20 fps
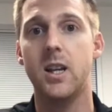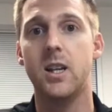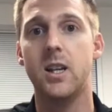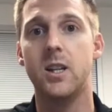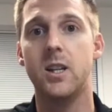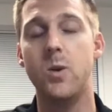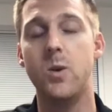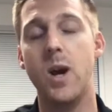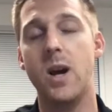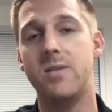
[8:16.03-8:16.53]

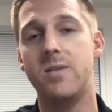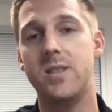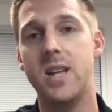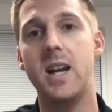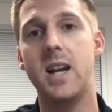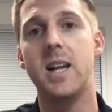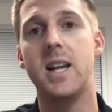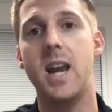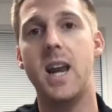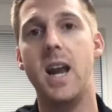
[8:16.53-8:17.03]
you have
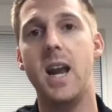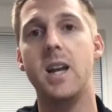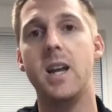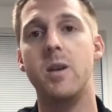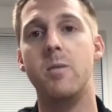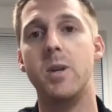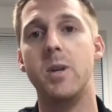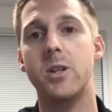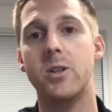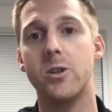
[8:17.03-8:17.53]
dedicated
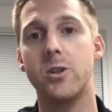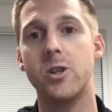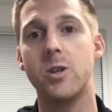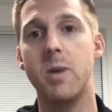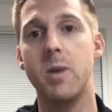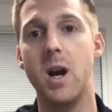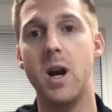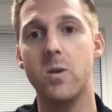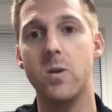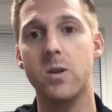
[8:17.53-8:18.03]
mentorship
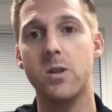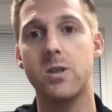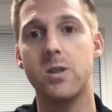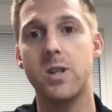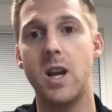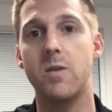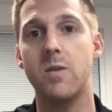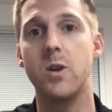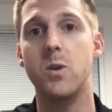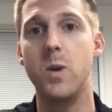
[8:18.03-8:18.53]
hours
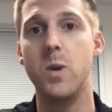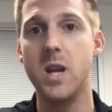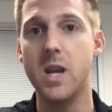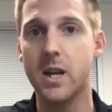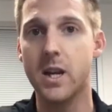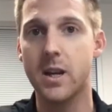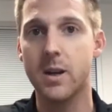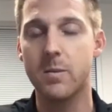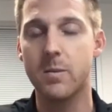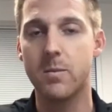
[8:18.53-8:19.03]
every week
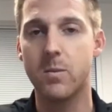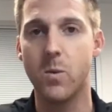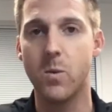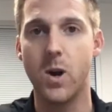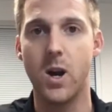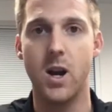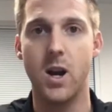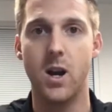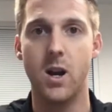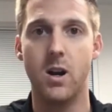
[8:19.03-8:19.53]

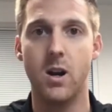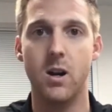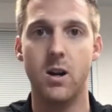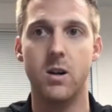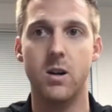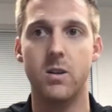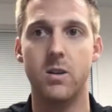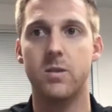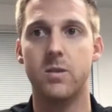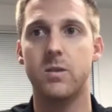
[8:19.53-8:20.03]

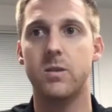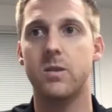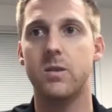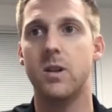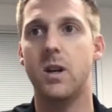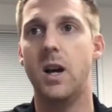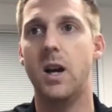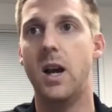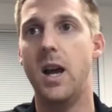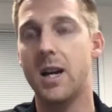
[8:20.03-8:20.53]
where
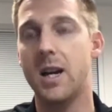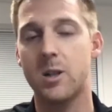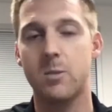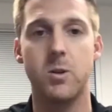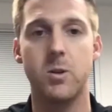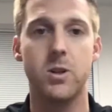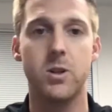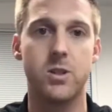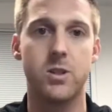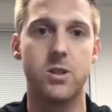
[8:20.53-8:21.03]
uh,
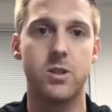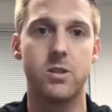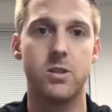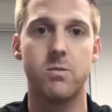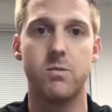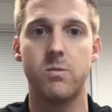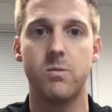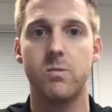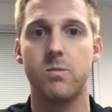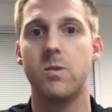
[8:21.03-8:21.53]
experts
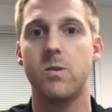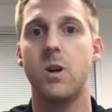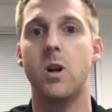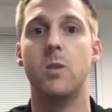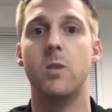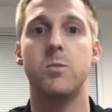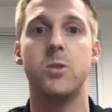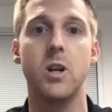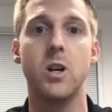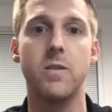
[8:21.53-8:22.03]
are
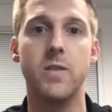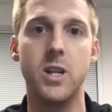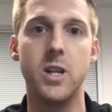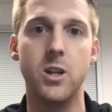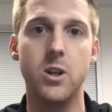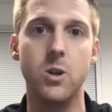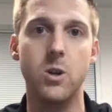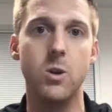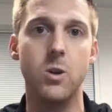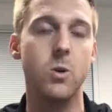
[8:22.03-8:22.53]
observing
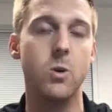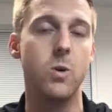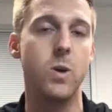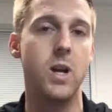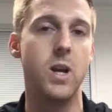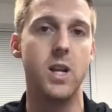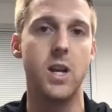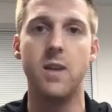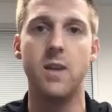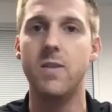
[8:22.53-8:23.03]
you
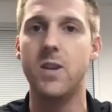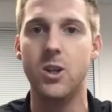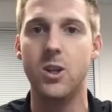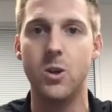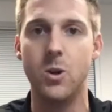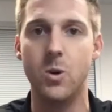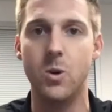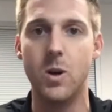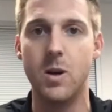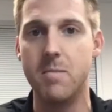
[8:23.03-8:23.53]
and giving
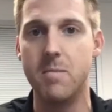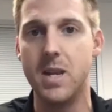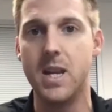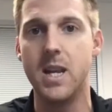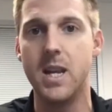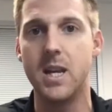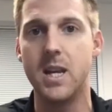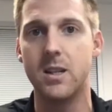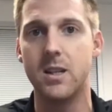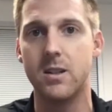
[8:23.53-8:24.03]
you
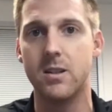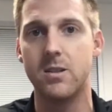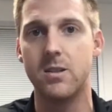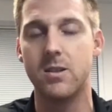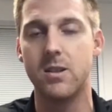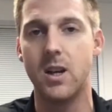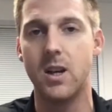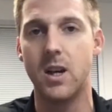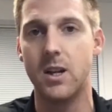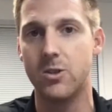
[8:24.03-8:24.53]
immediate
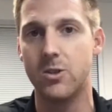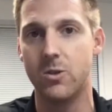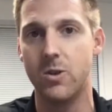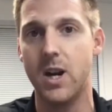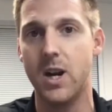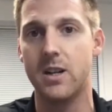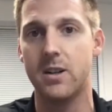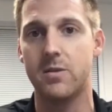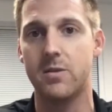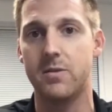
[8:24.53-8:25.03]
uh,
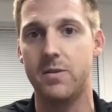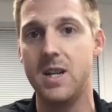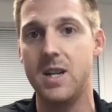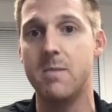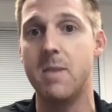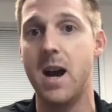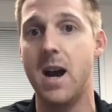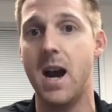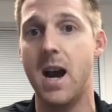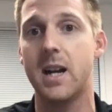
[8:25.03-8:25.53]
direct
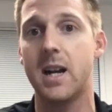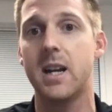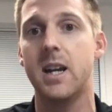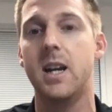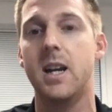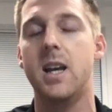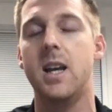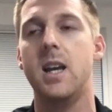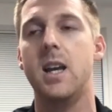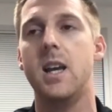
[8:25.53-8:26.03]
feedback.
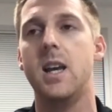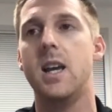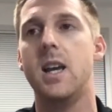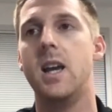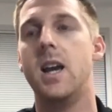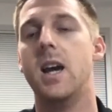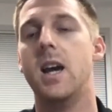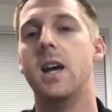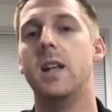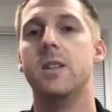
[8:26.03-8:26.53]

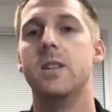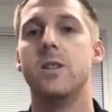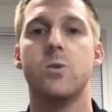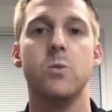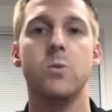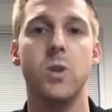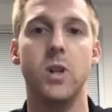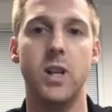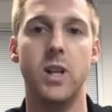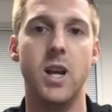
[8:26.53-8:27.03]
And this
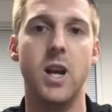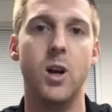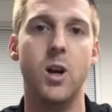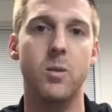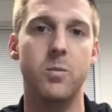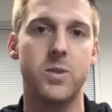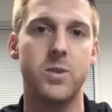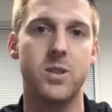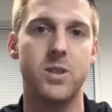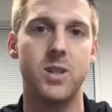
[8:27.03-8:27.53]
really
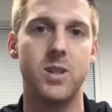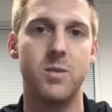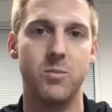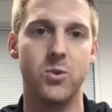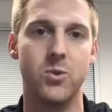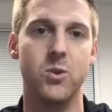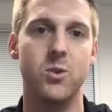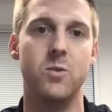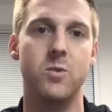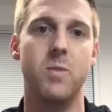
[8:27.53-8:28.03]
helped
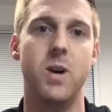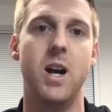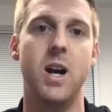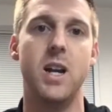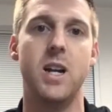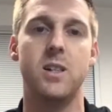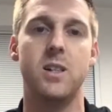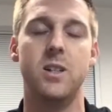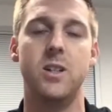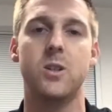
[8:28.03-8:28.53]
improve my
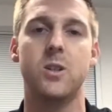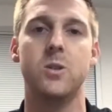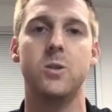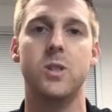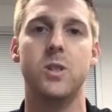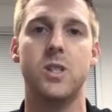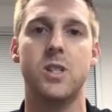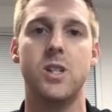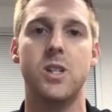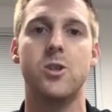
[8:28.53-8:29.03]
clinical
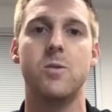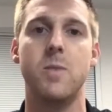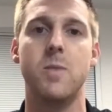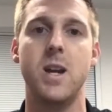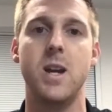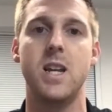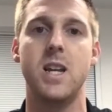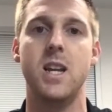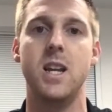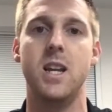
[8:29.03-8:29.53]
decision
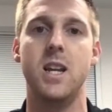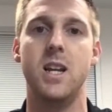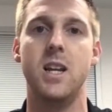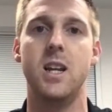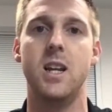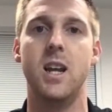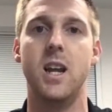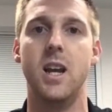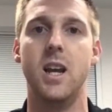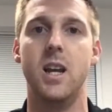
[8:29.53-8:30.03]
making
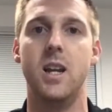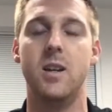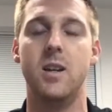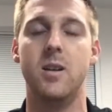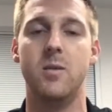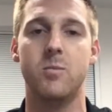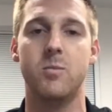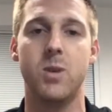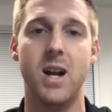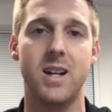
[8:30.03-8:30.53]
and
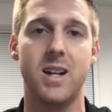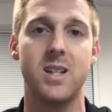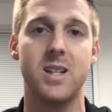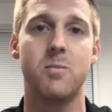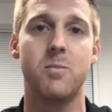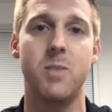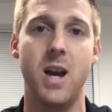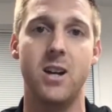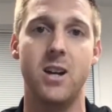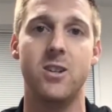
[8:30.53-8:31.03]
practice
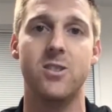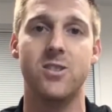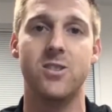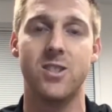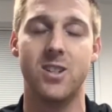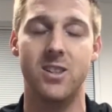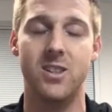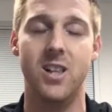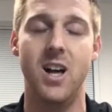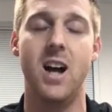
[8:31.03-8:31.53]
patterns
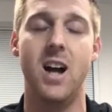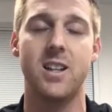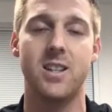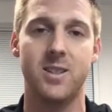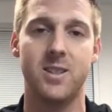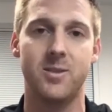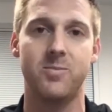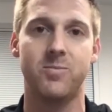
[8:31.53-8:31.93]
a lot.